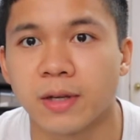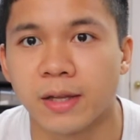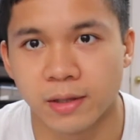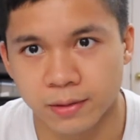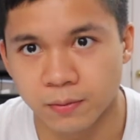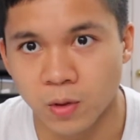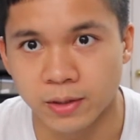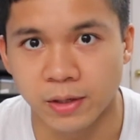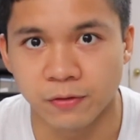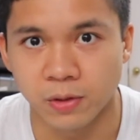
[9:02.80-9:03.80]
and then
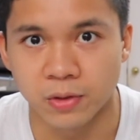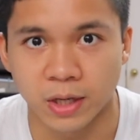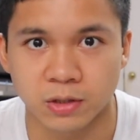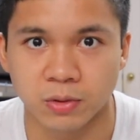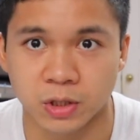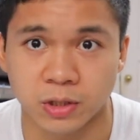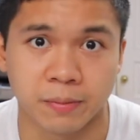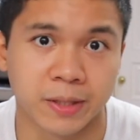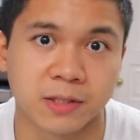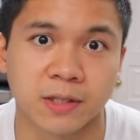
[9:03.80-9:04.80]
1 day full rest, which is going to
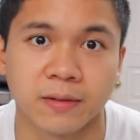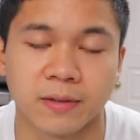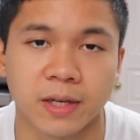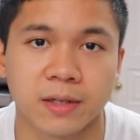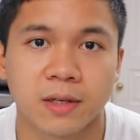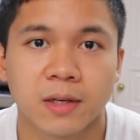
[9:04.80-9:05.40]
be the Sunday.